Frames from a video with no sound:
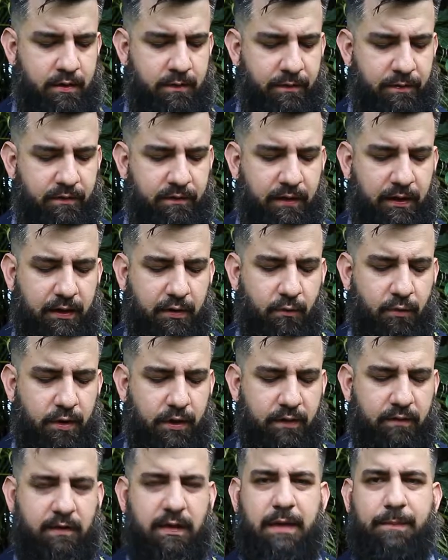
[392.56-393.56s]
Second
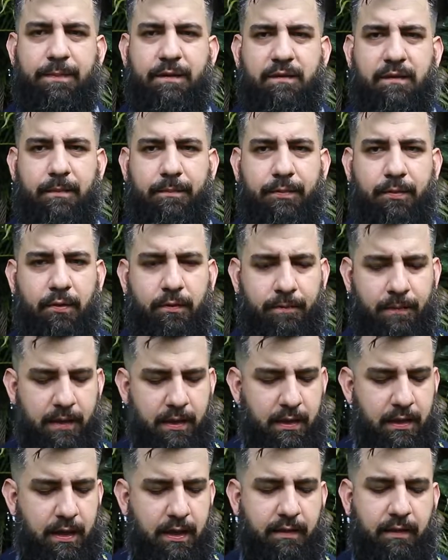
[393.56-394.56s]
one is keep it simple,
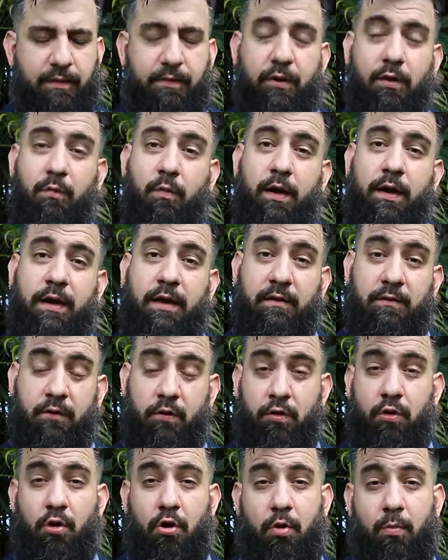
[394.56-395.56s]
and the third one is do
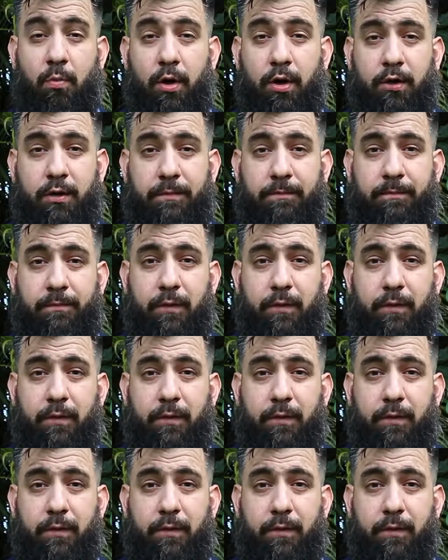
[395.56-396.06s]
your homework.